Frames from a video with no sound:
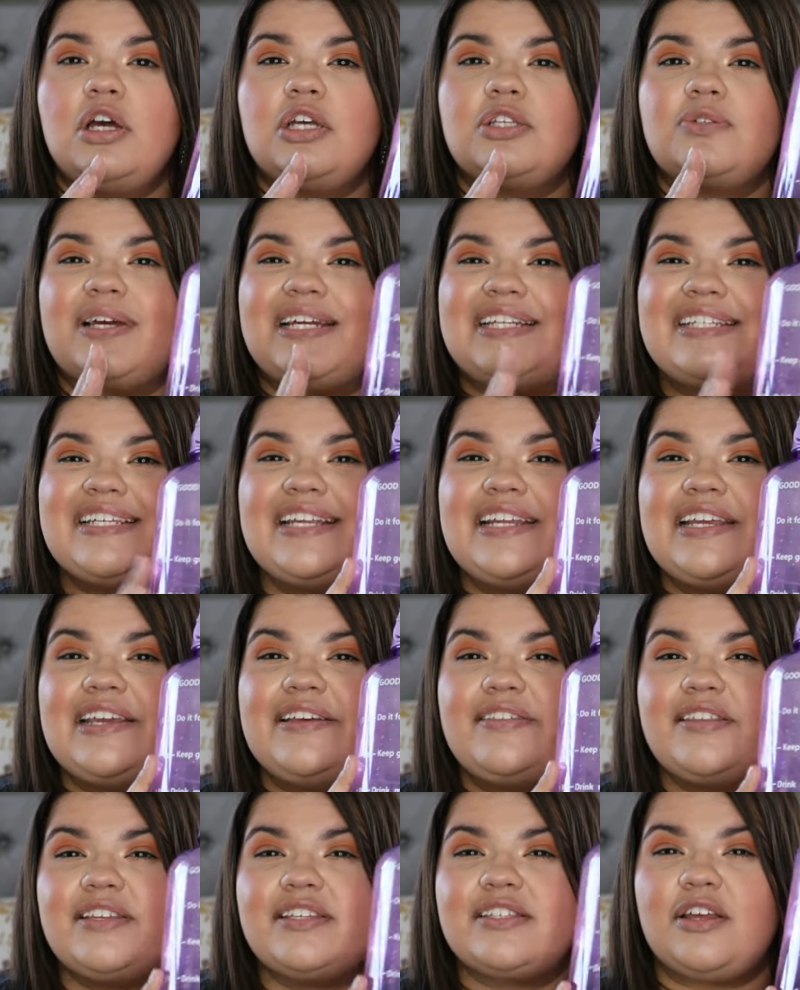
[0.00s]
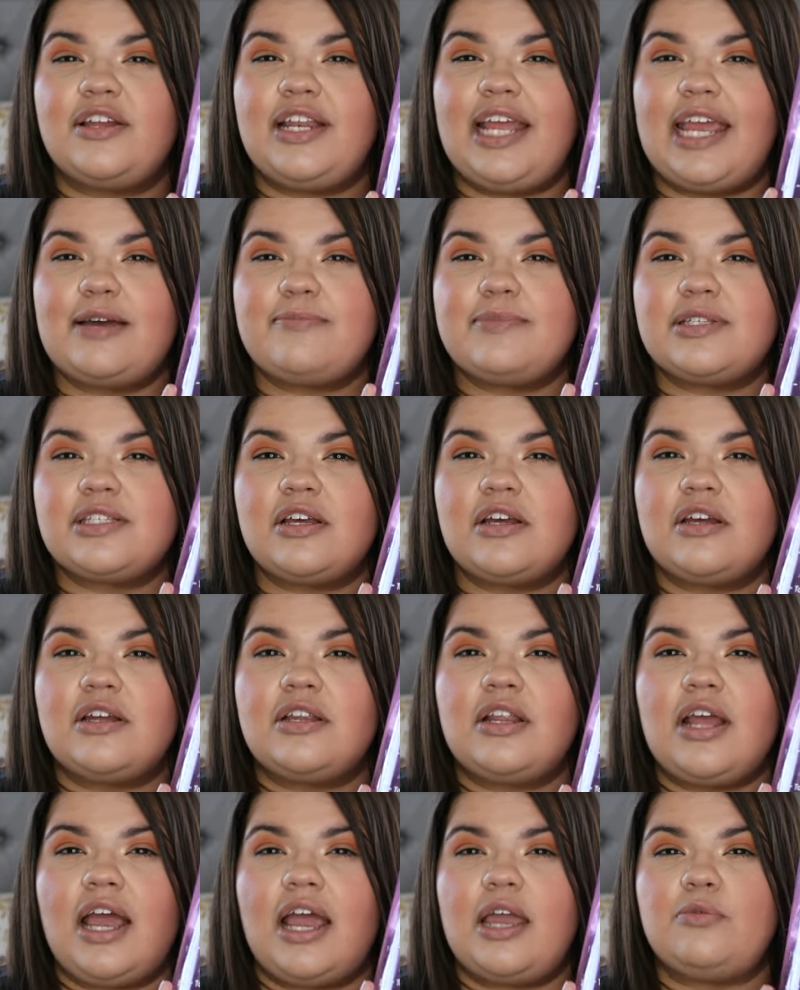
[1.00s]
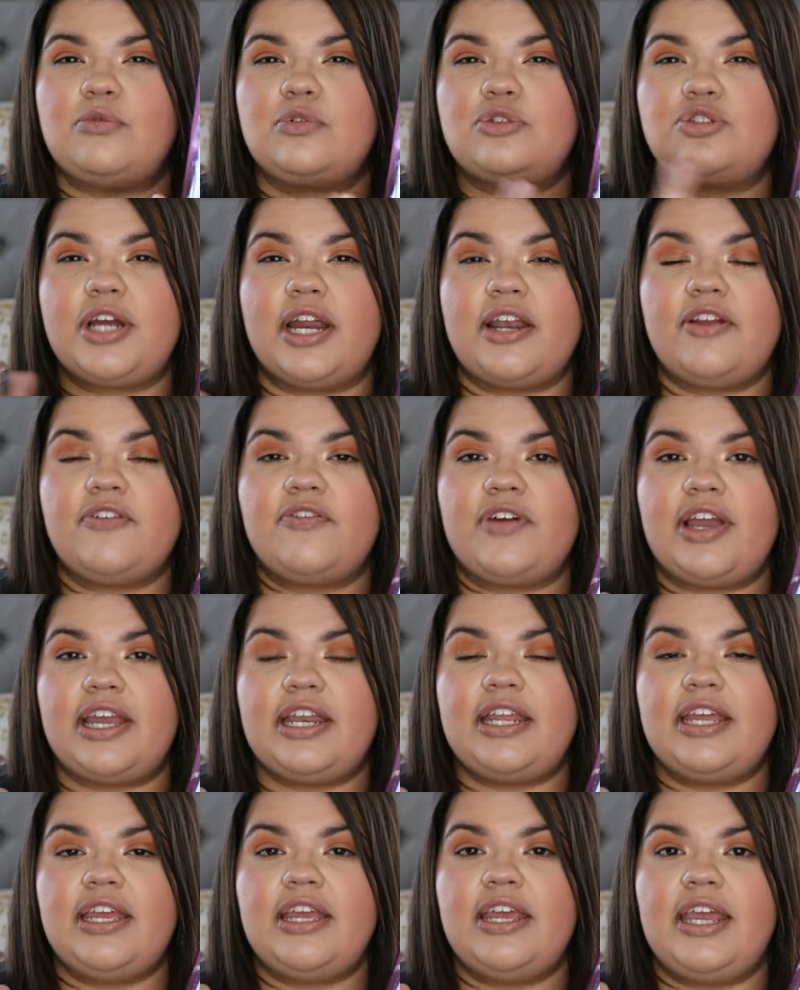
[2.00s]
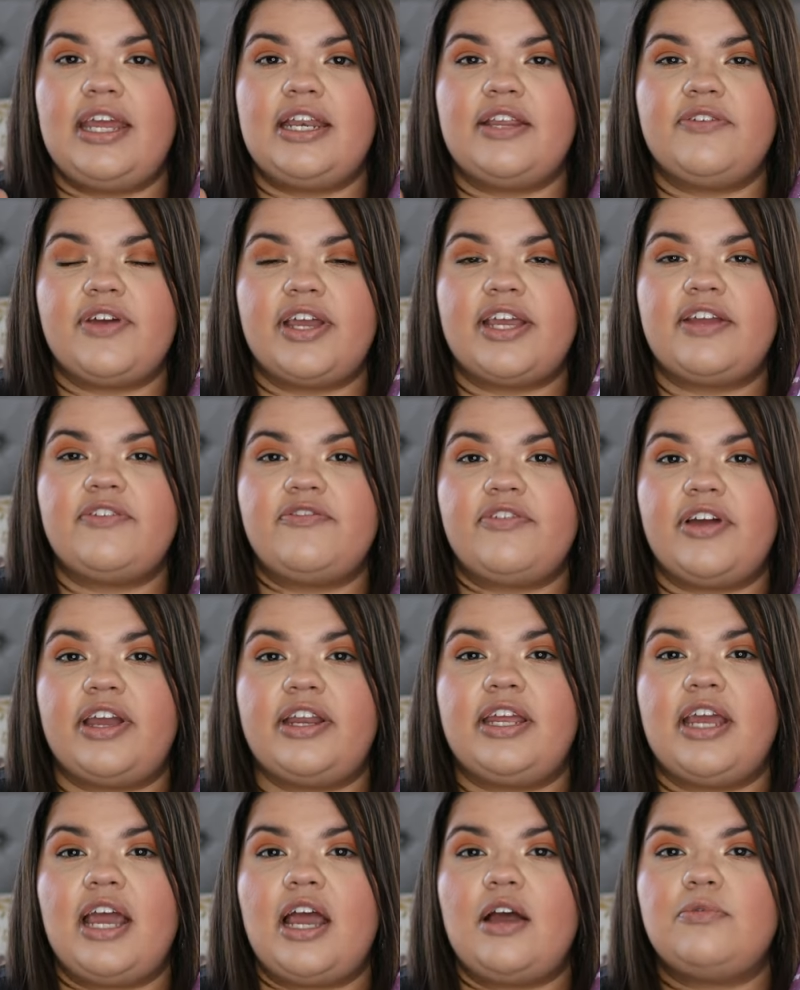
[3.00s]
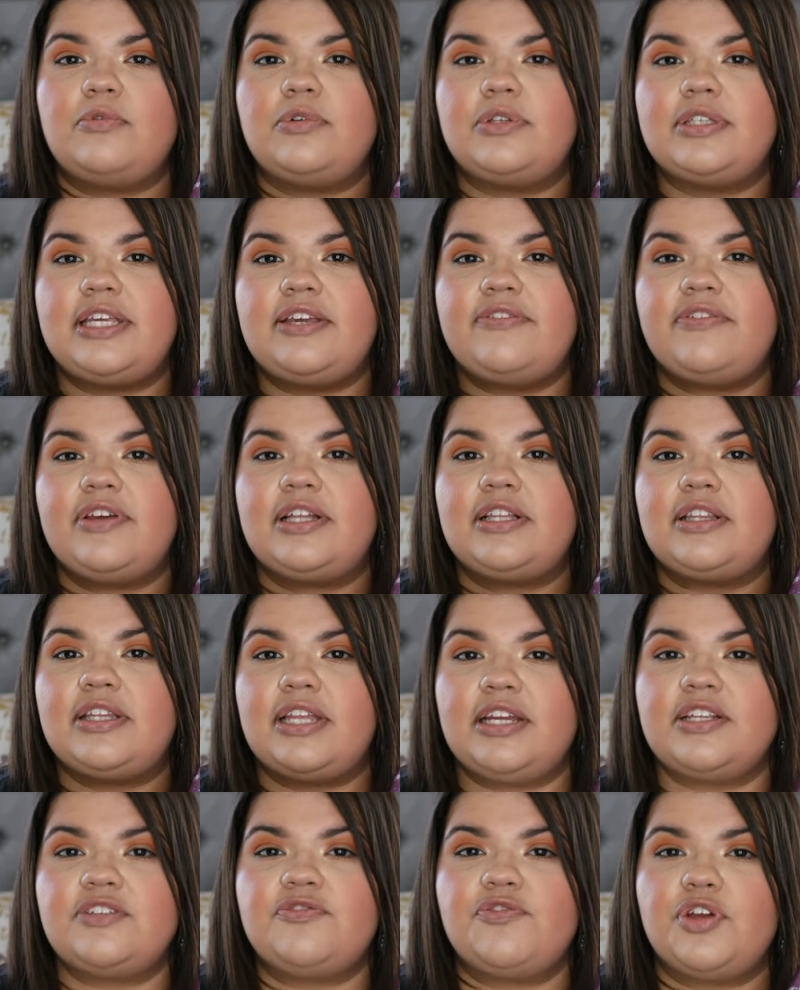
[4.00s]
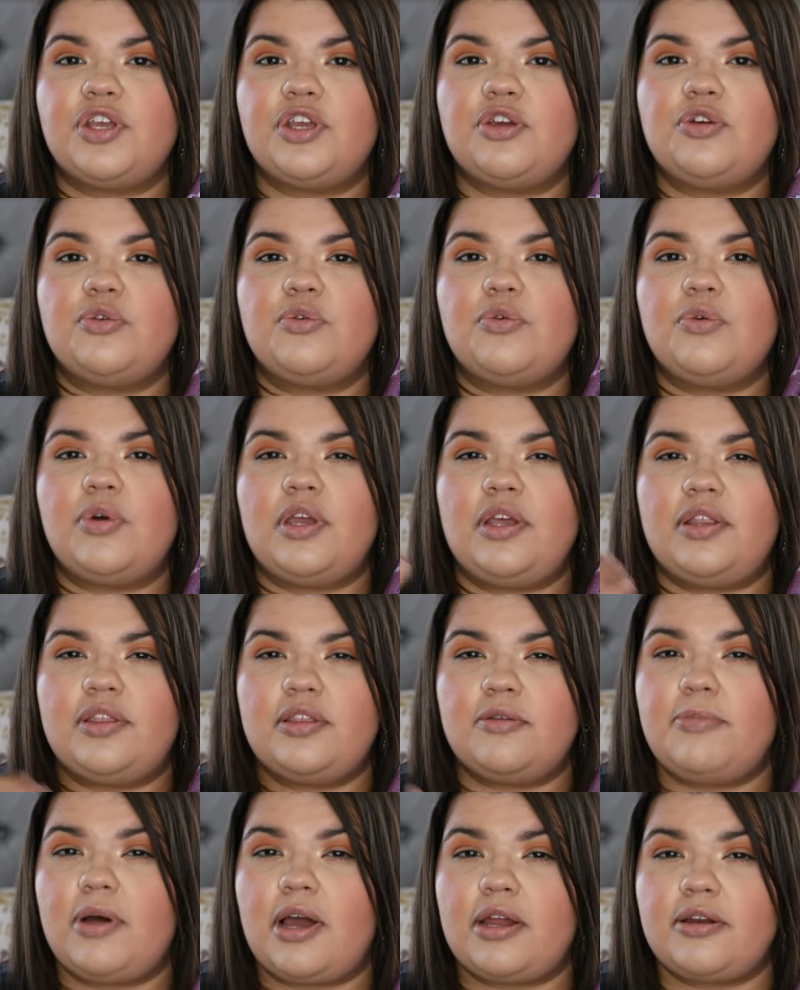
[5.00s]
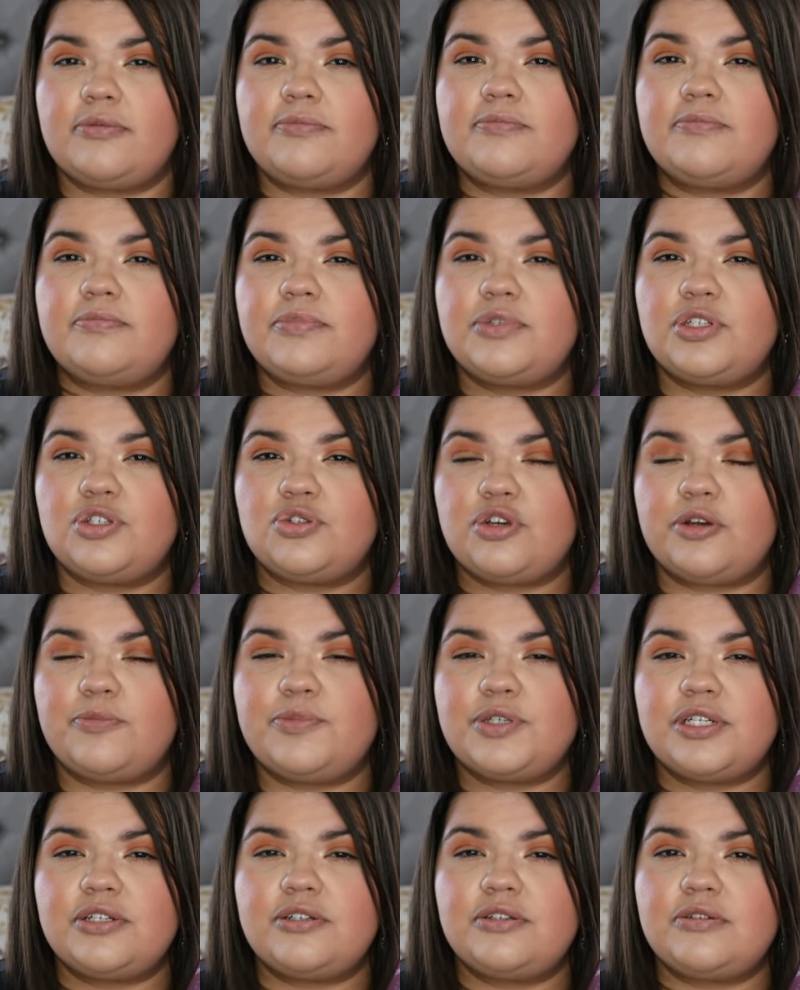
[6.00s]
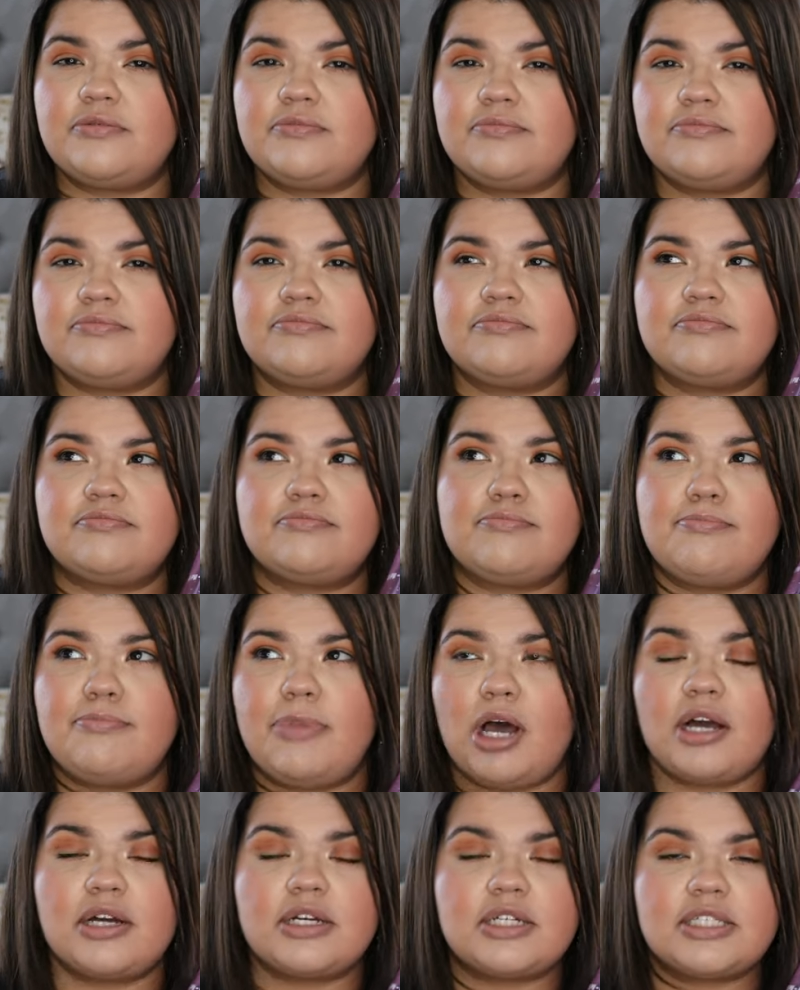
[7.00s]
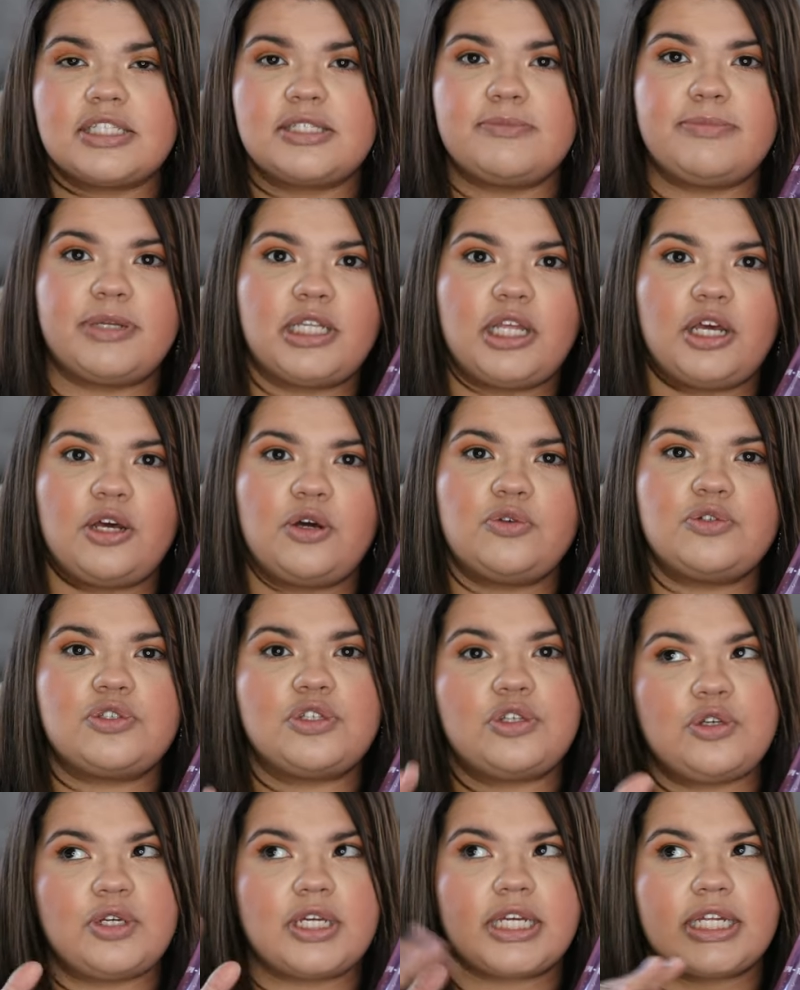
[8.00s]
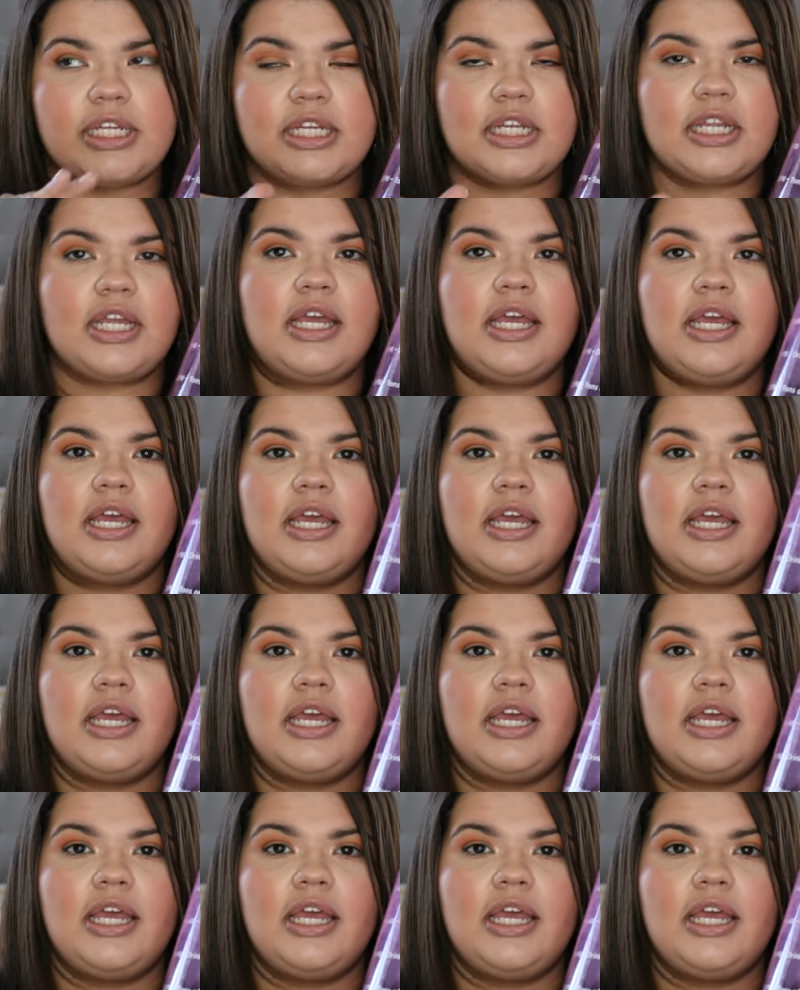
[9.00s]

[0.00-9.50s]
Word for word: So I did get this on Amazon. I will try to find it, and if I can find it, I will leave it linked for you in the bottom description box below so you can,